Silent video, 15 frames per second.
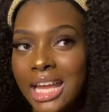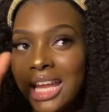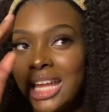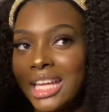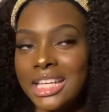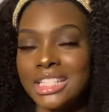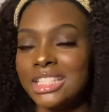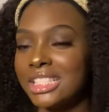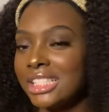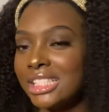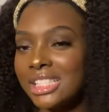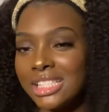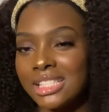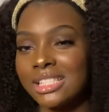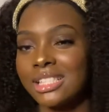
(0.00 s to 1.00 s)
It's
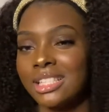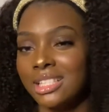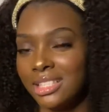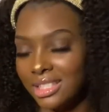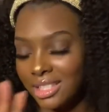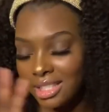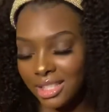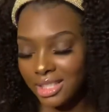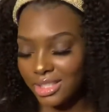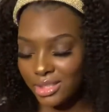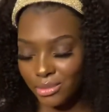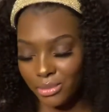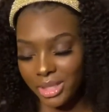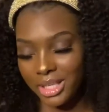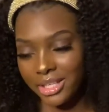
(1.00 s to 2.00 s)

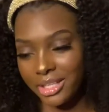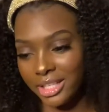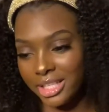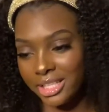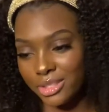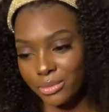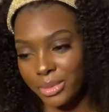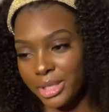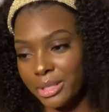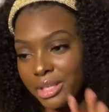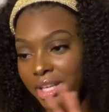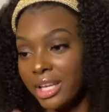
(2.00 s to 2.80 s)
weird. It's weird.